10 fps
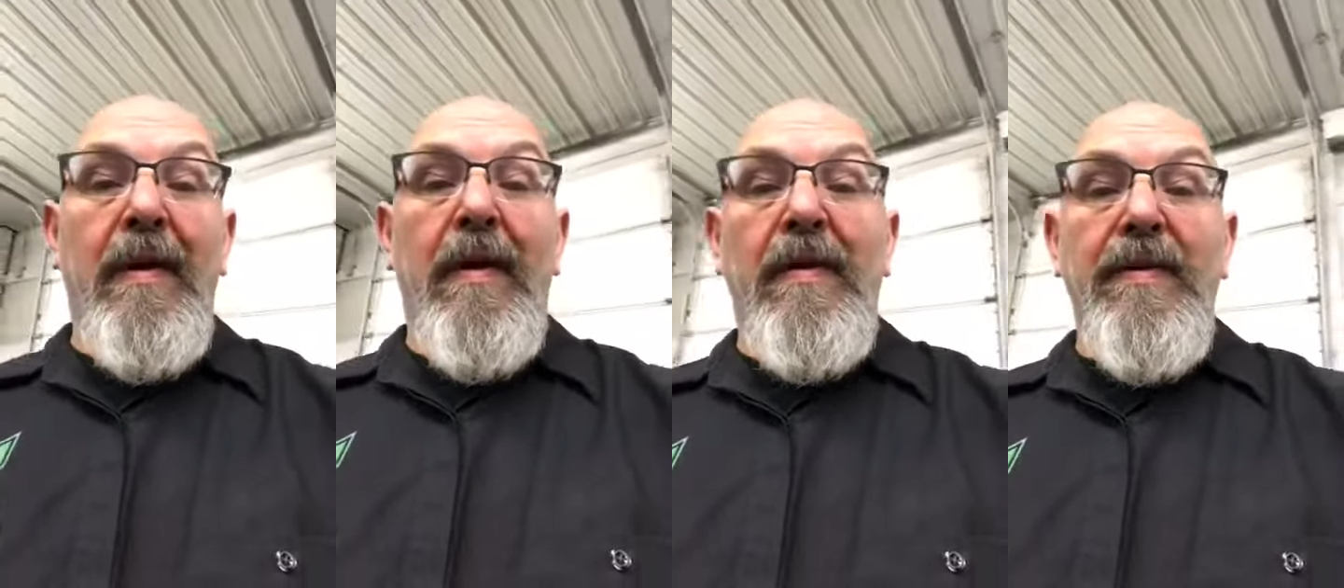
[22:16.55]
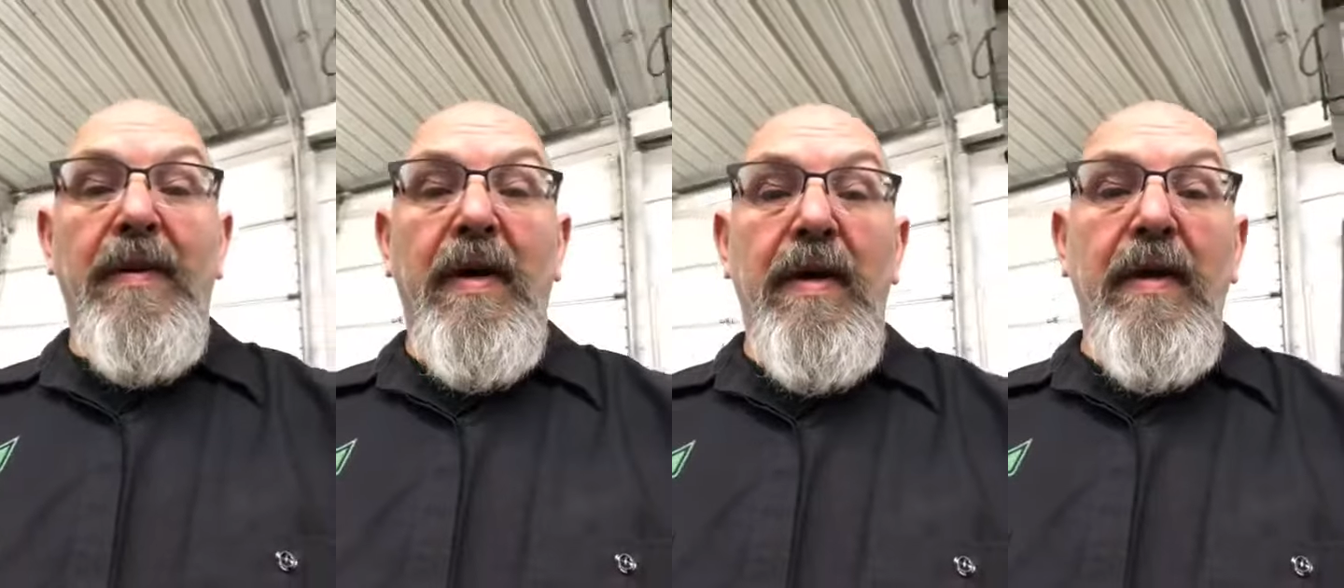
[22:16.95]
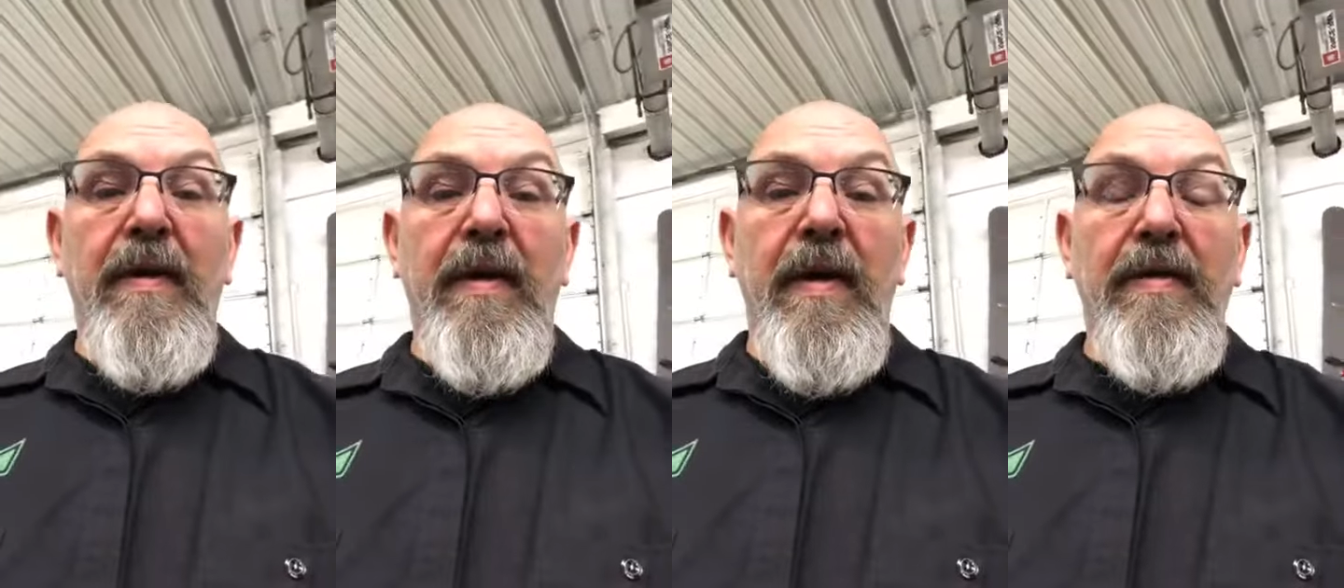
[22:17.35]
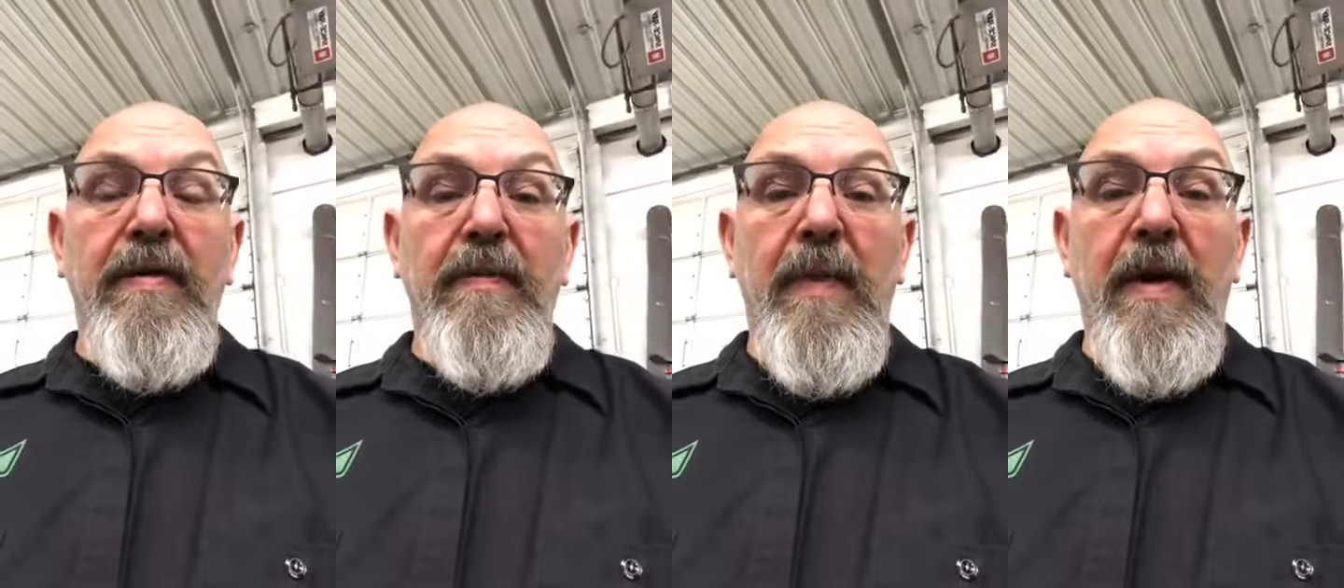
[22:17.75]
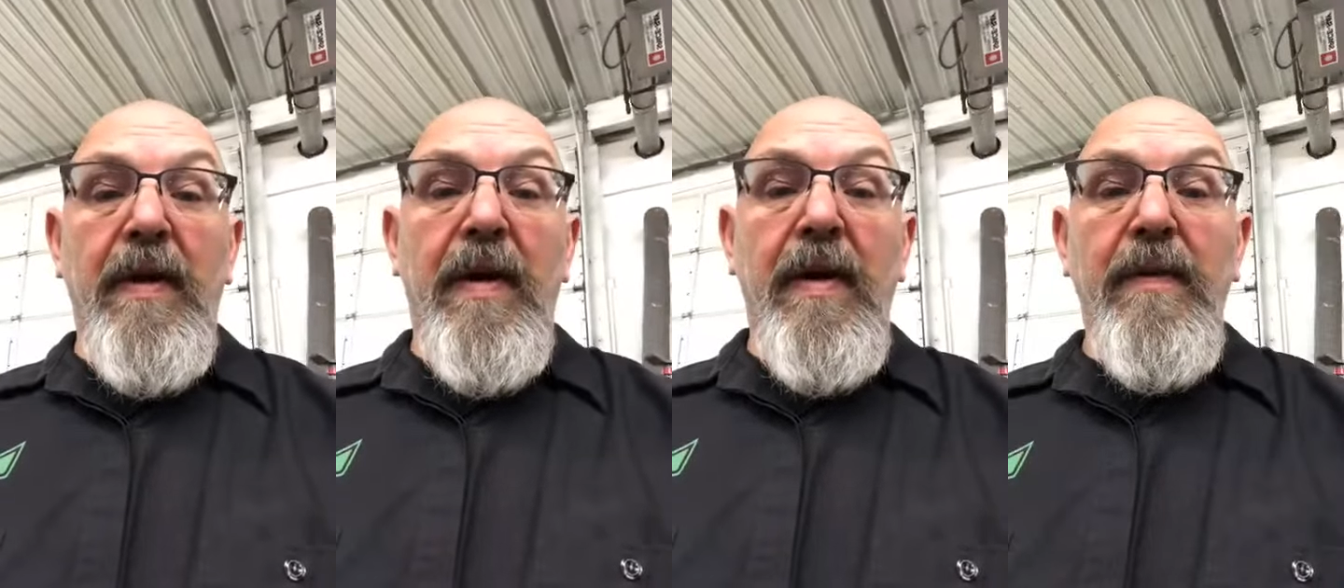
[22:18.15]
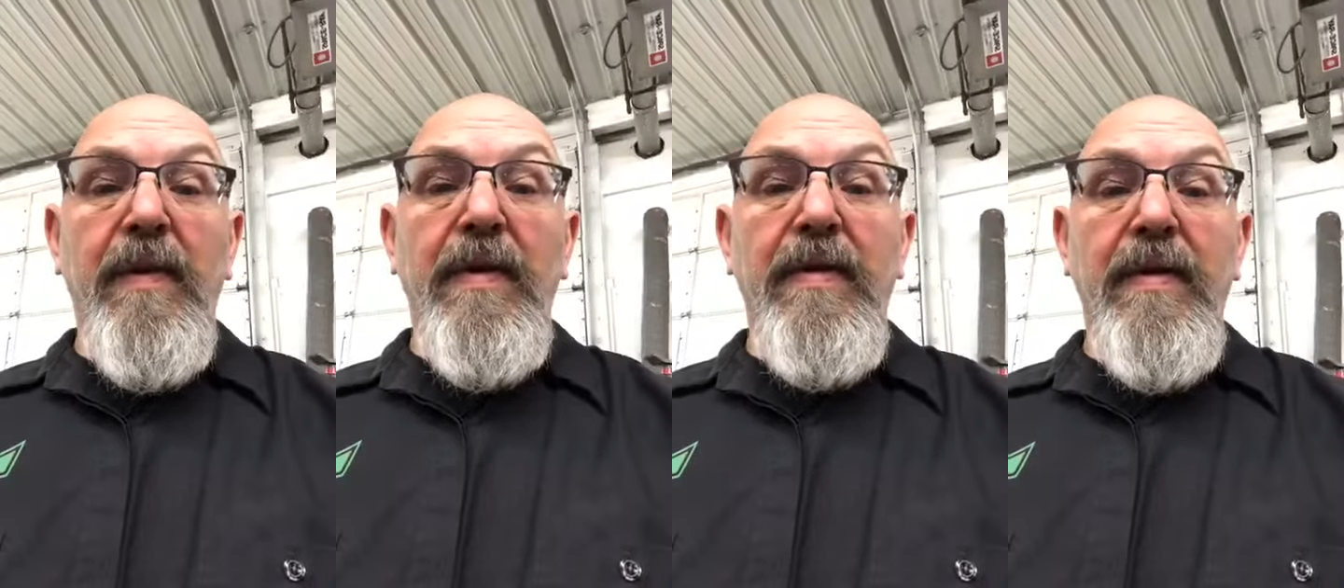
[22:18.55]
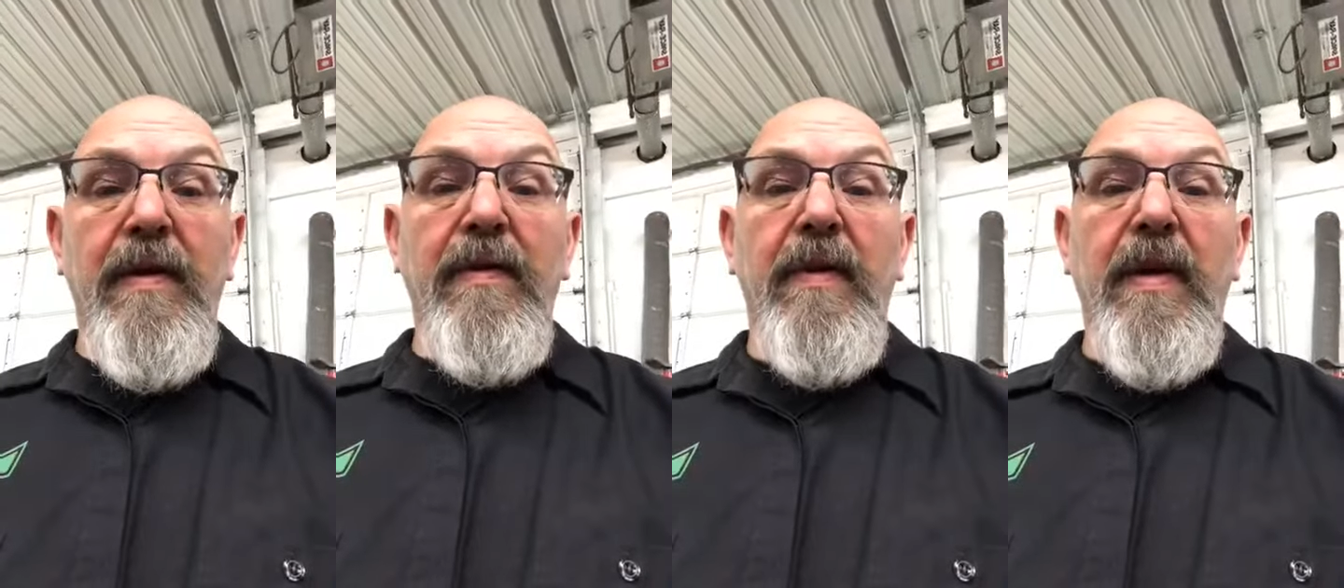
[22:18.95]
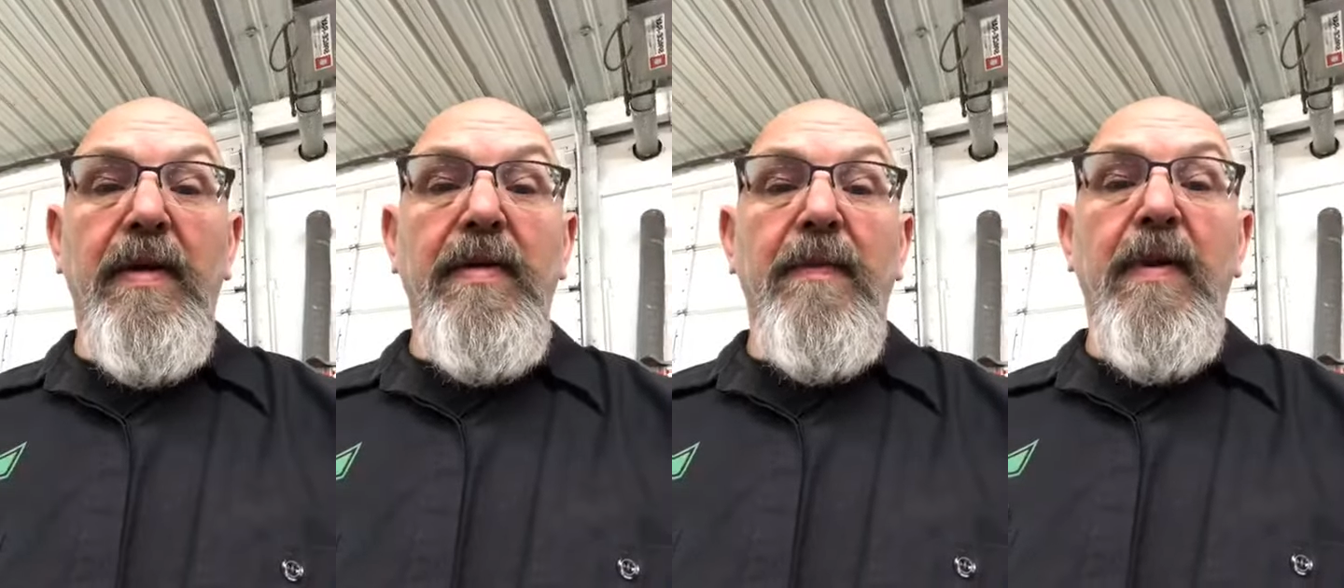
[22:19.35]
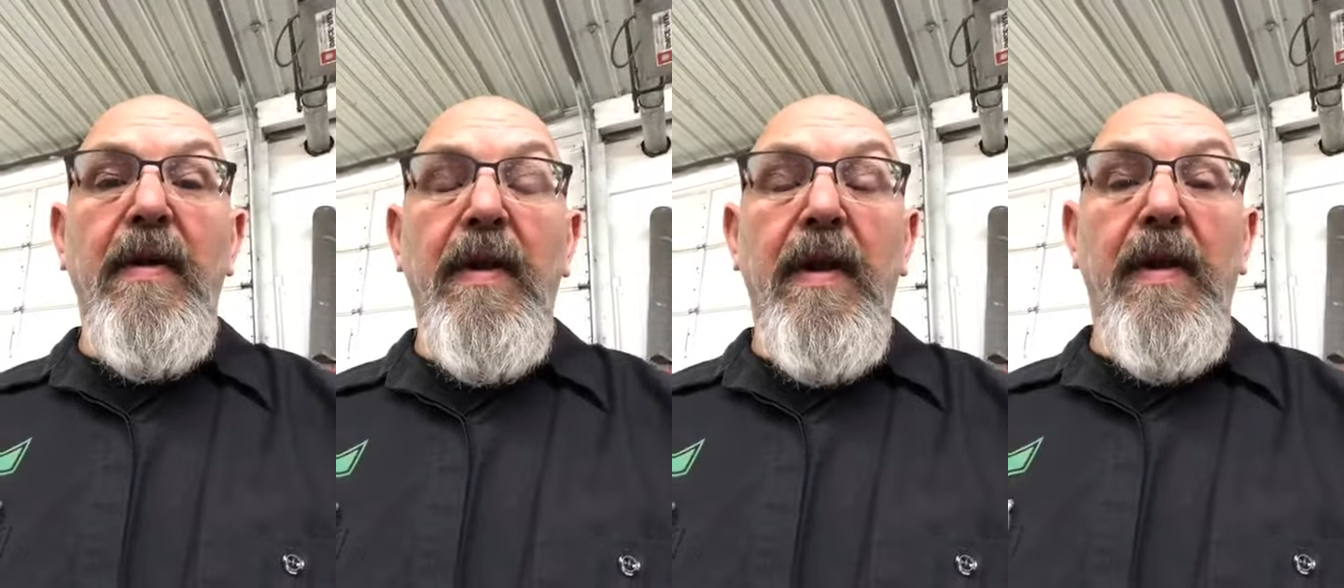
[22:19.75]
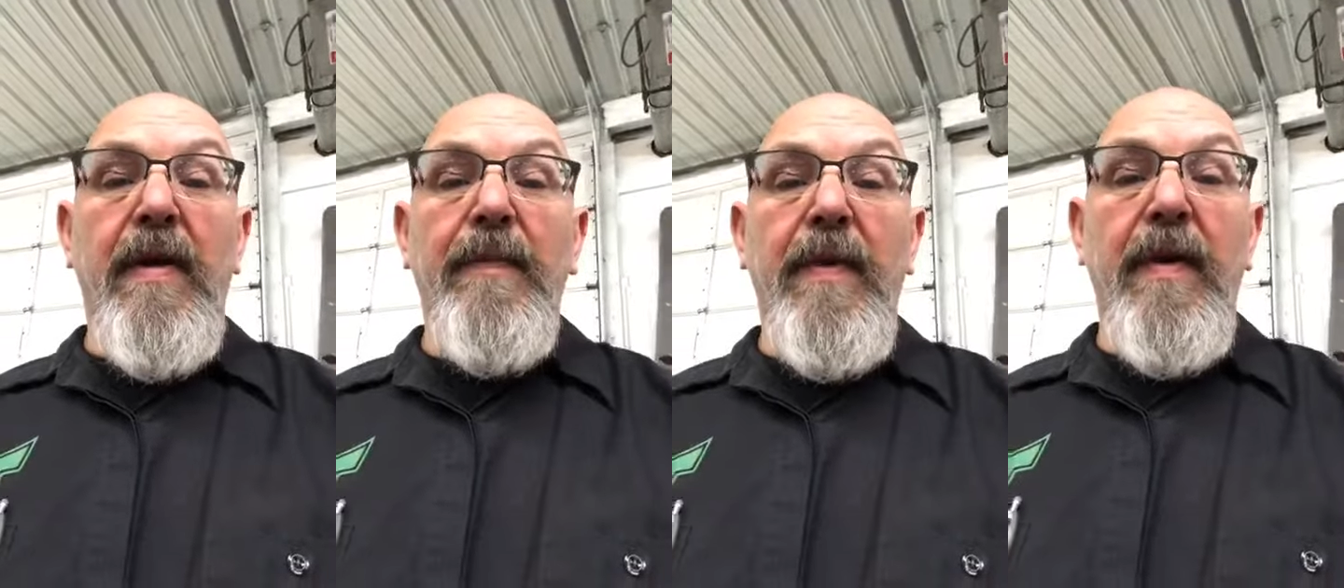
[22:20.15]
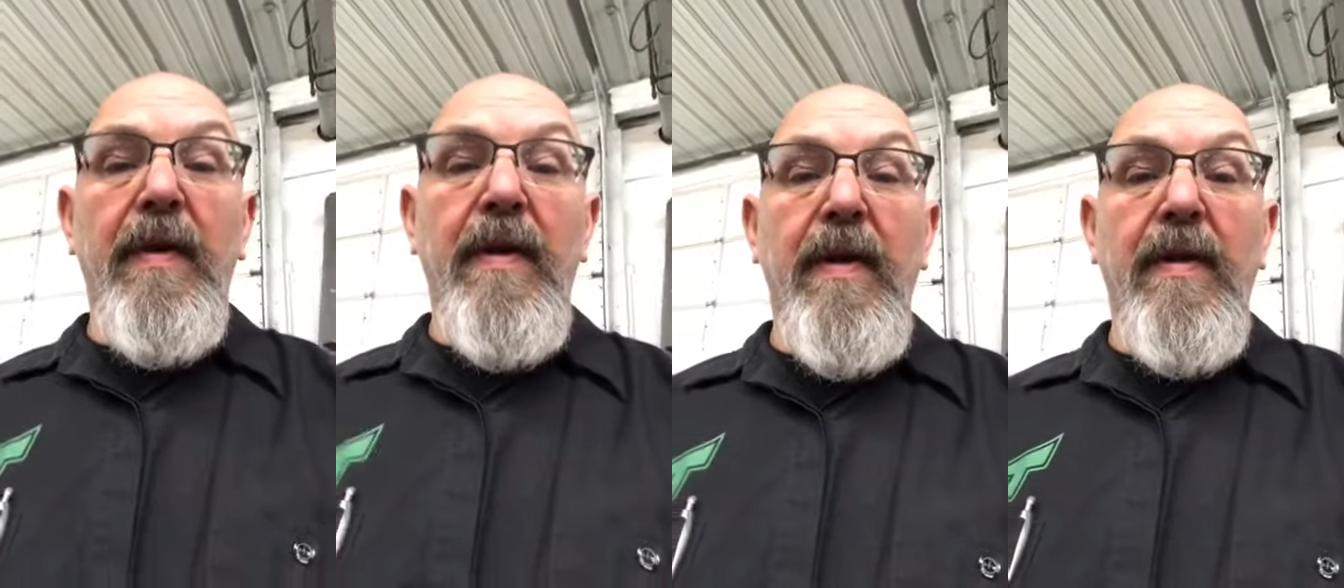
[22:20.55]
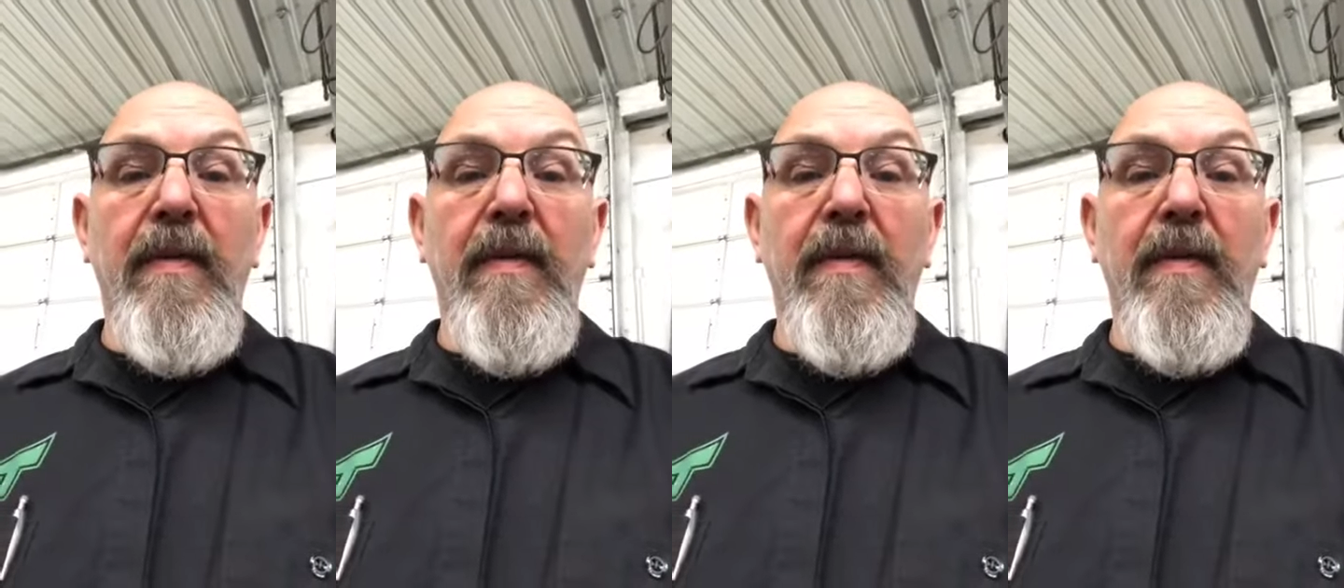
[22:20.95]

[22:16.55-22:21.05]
Also kind of irritates Mary and I. We don't like to be that company that